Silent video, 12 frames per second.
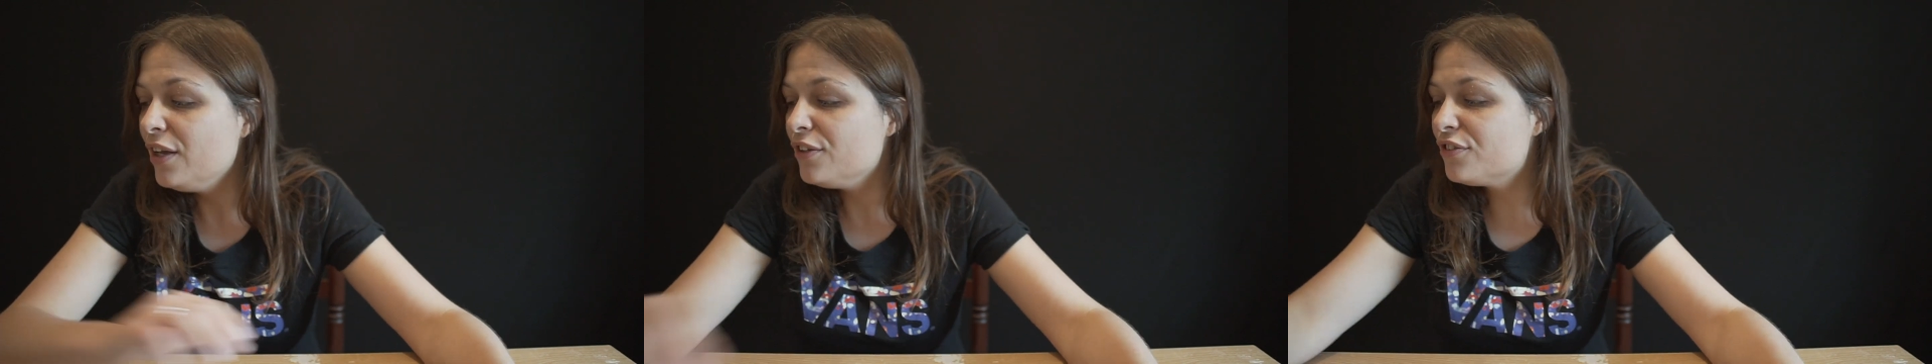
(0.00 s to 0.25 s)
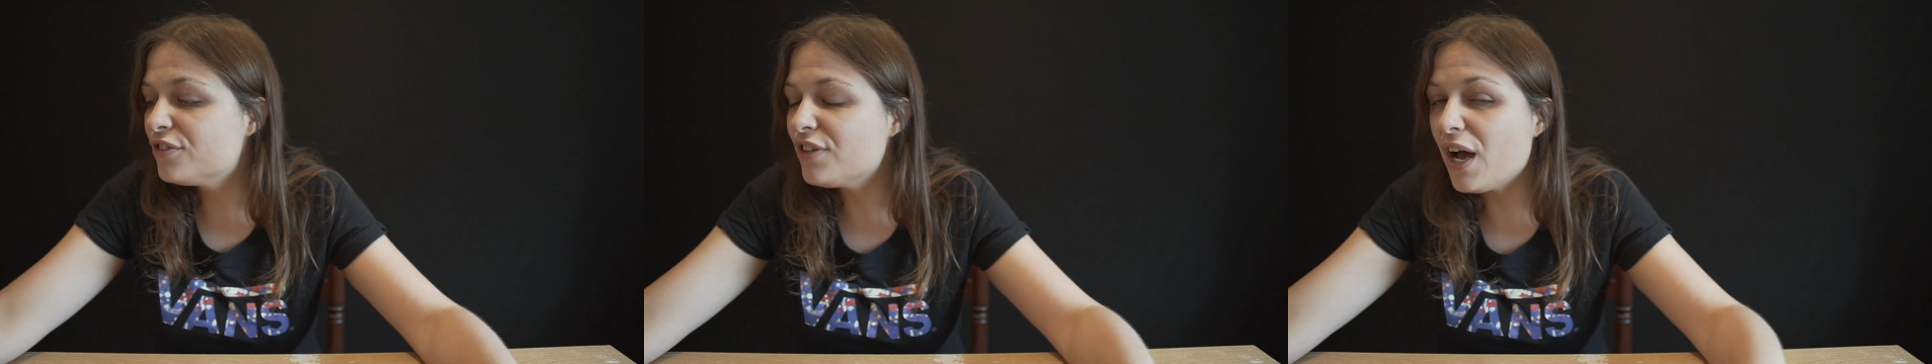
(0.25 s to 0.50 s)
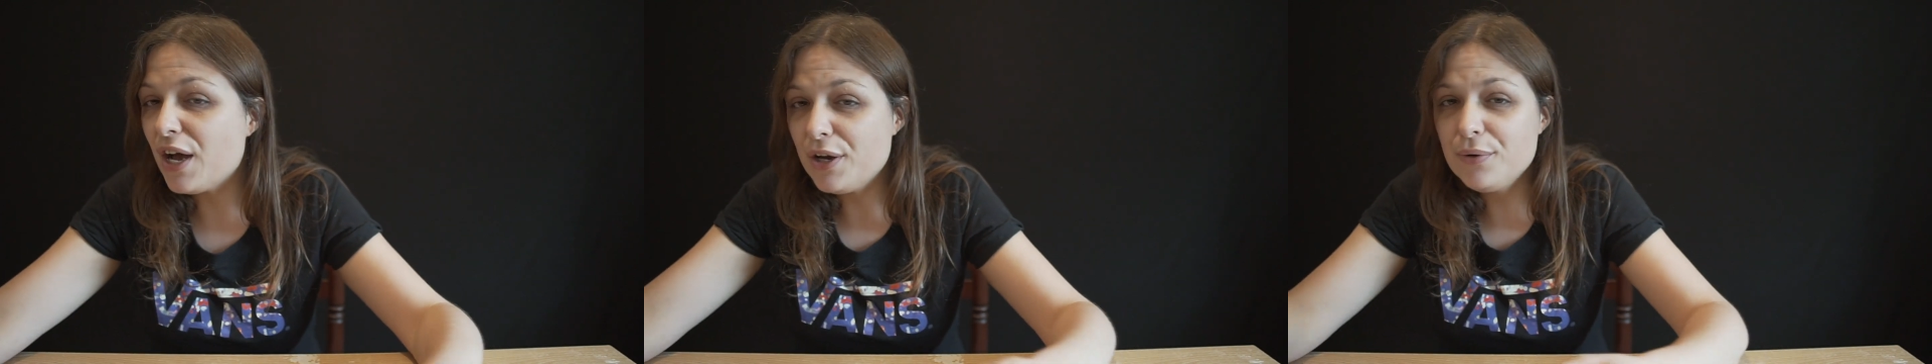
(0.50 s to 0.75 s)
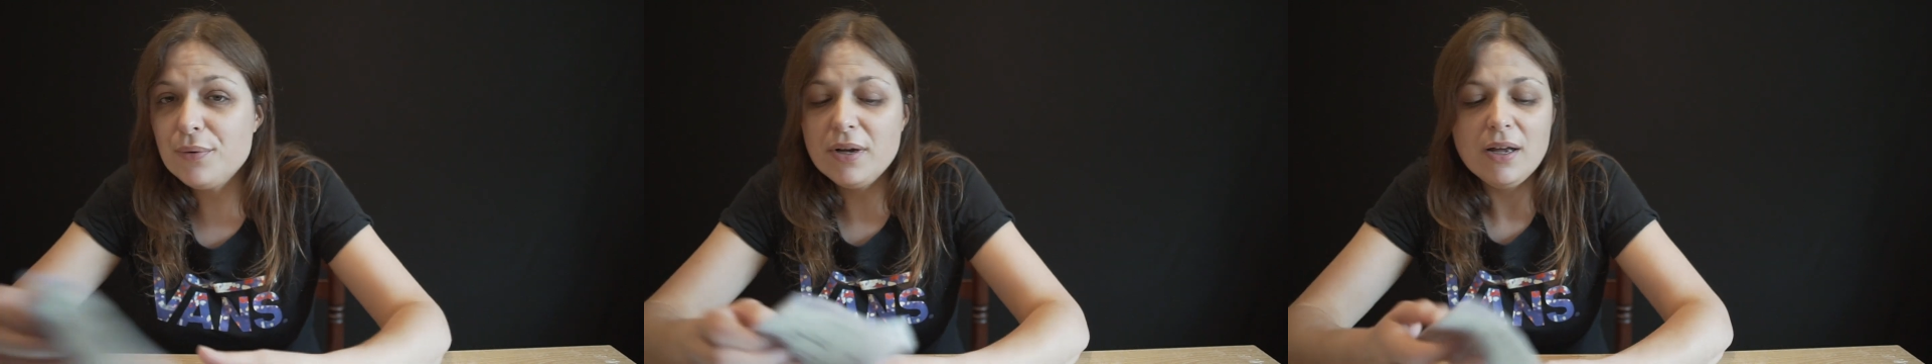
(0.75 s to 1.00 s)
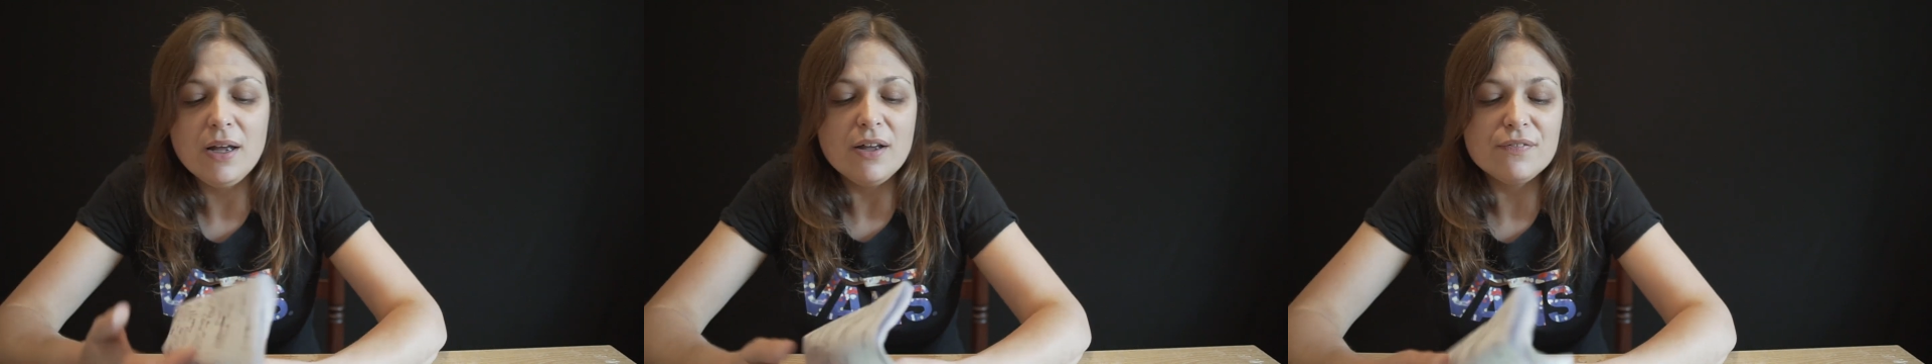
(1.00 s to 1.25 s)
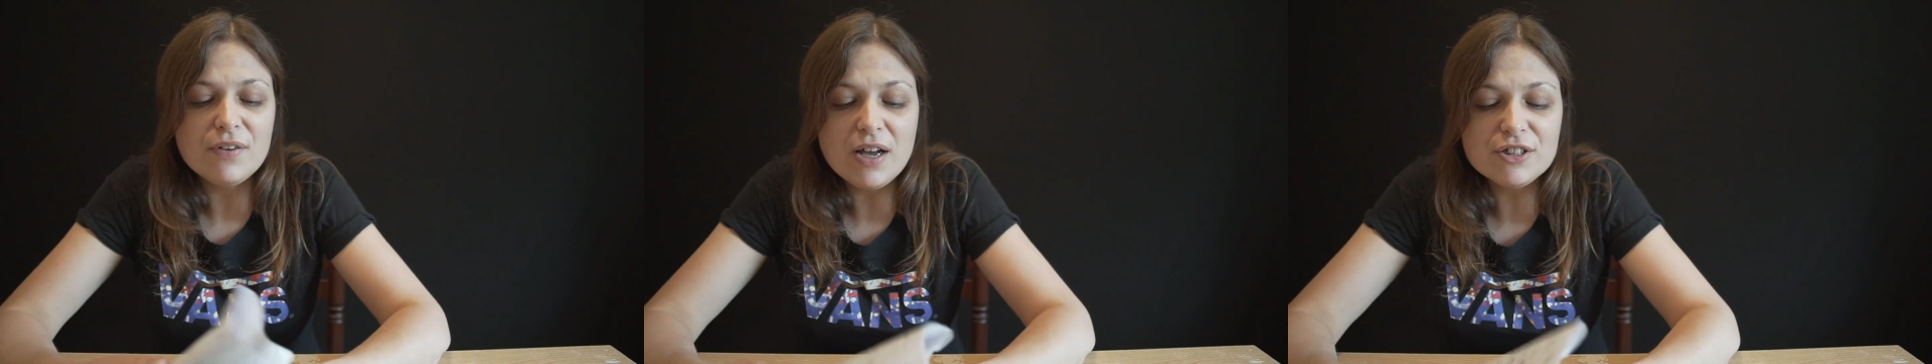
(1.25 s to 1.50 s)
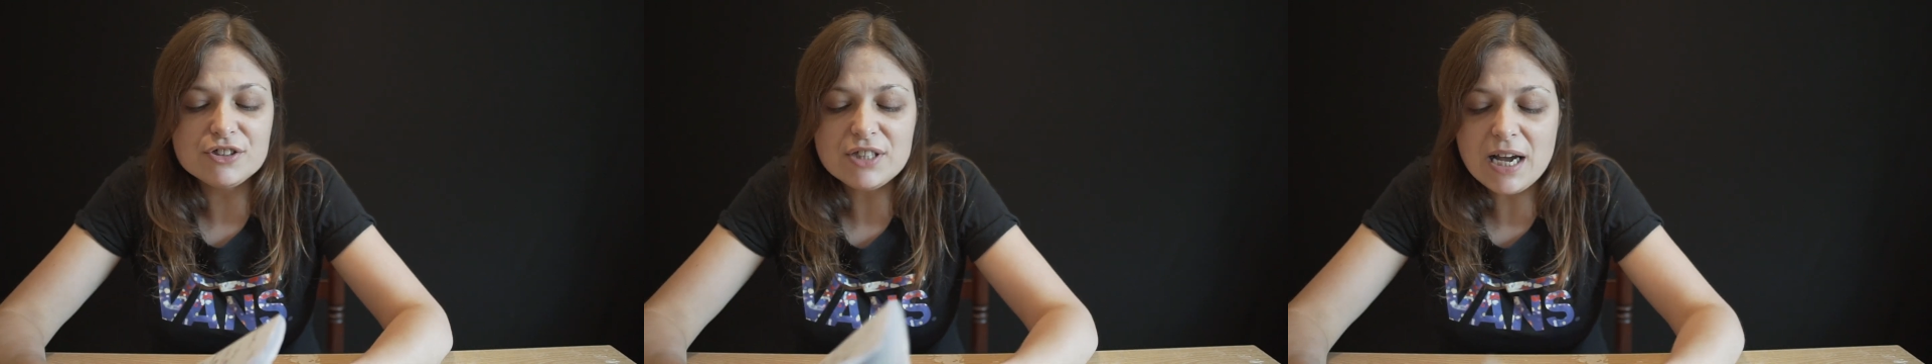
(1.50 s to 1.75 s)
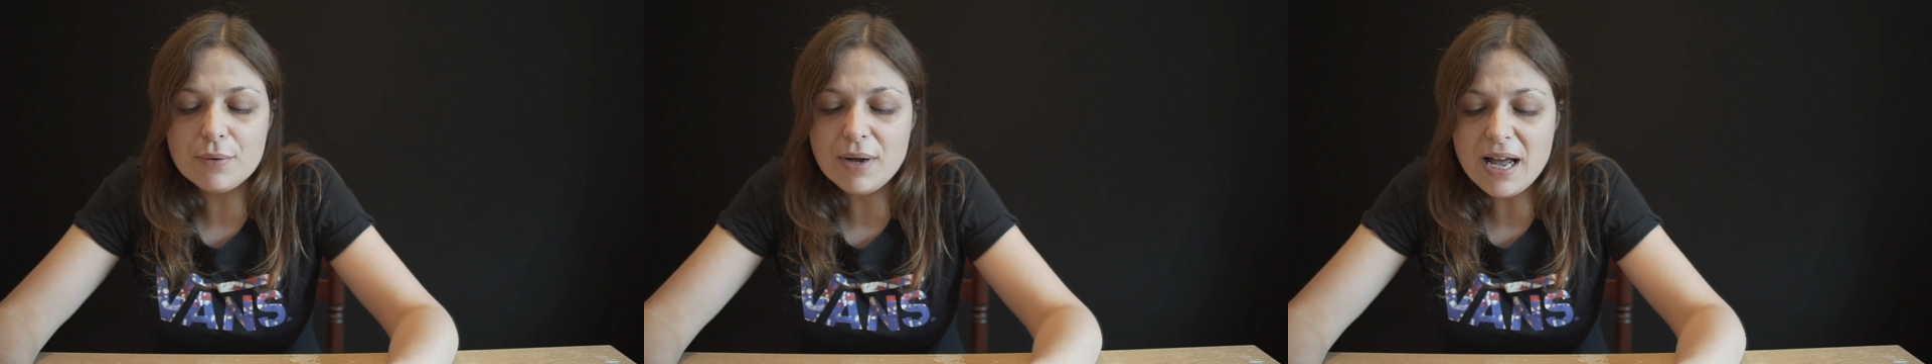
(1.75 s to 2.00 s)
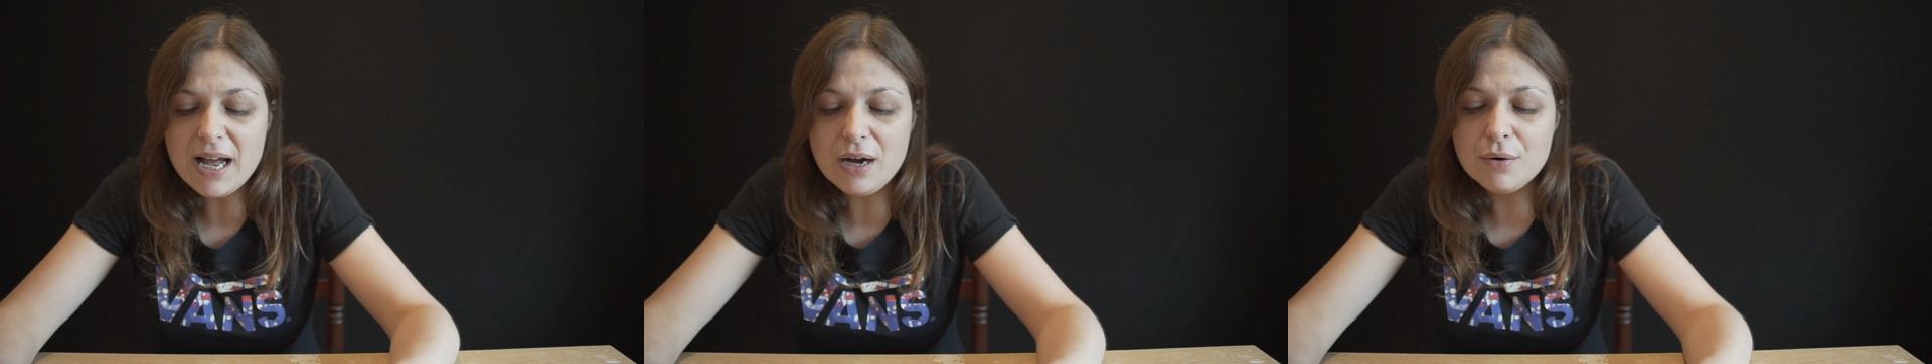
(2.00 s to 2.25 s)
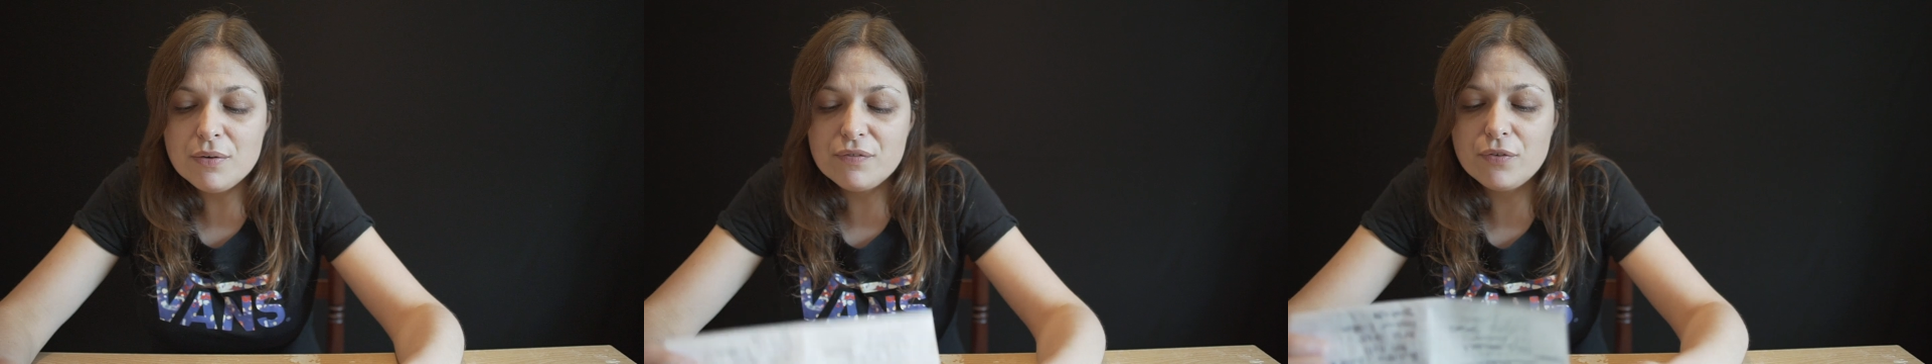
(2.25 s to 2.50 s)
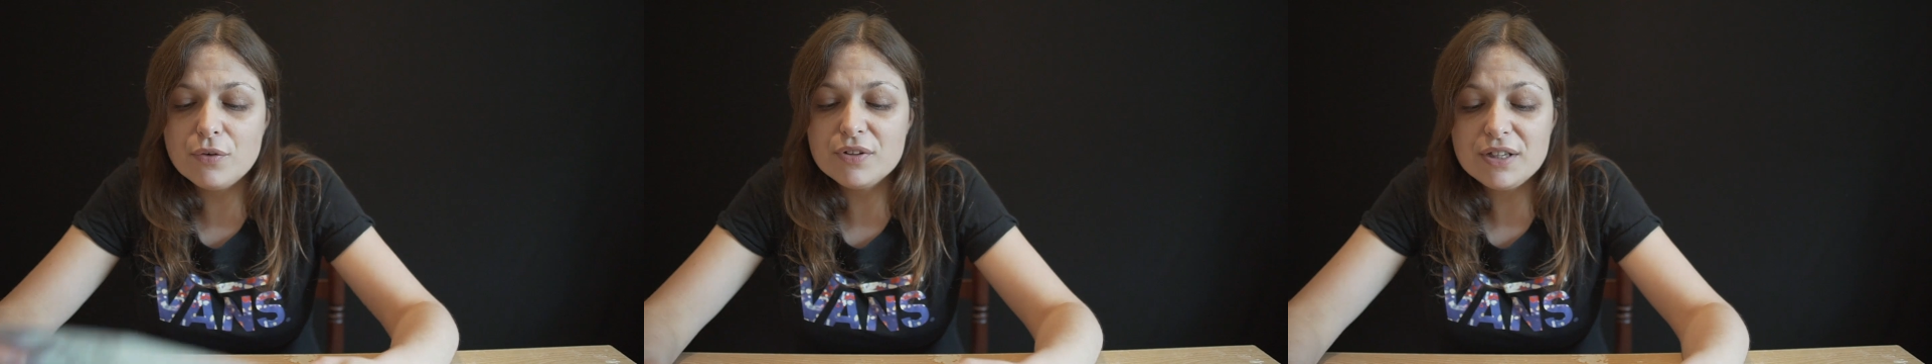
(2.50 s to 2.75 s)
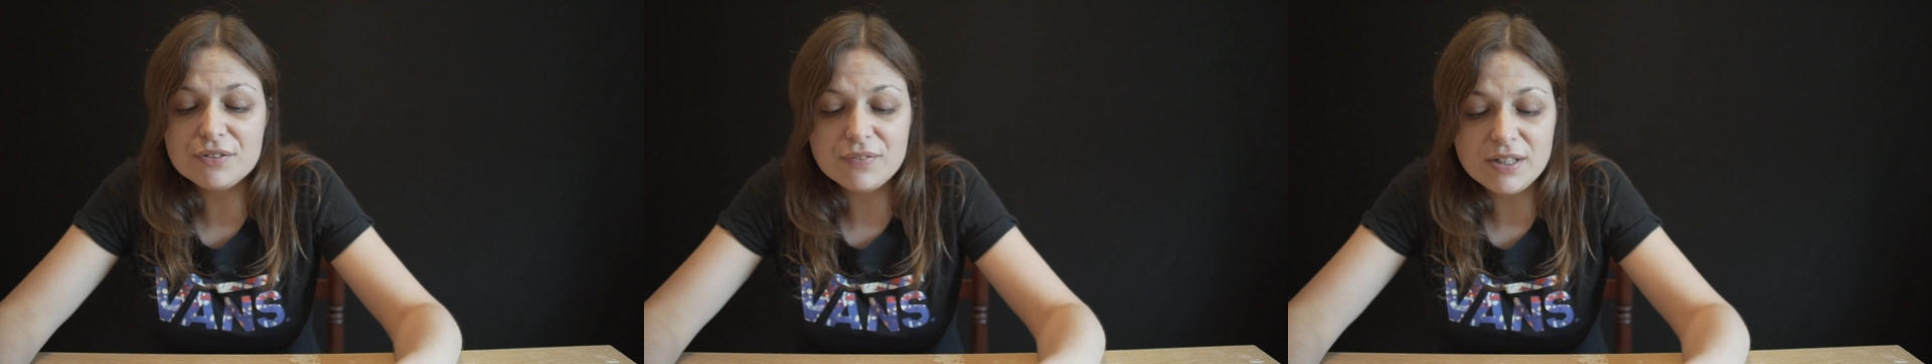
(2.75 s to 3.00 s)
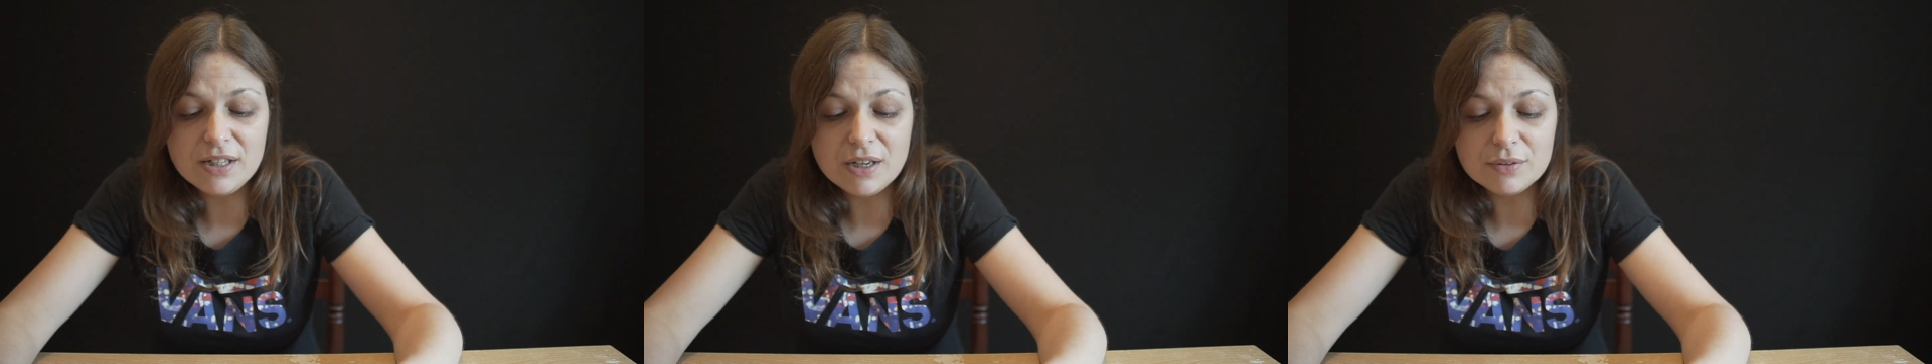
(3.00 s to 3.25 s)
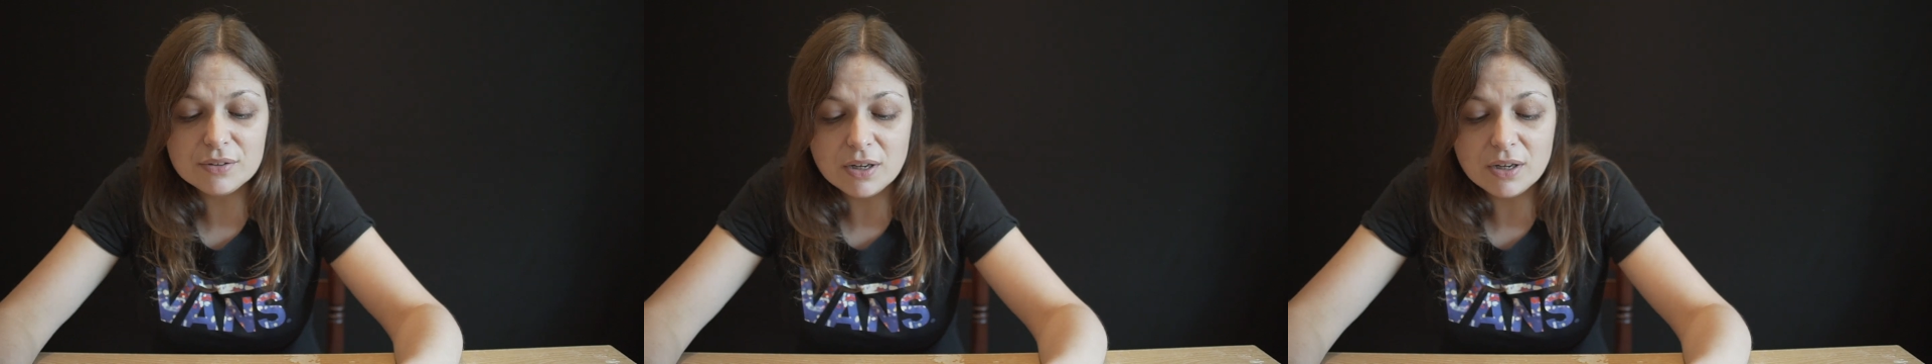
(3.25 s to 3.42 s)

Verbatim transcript: So, first shout out for this video,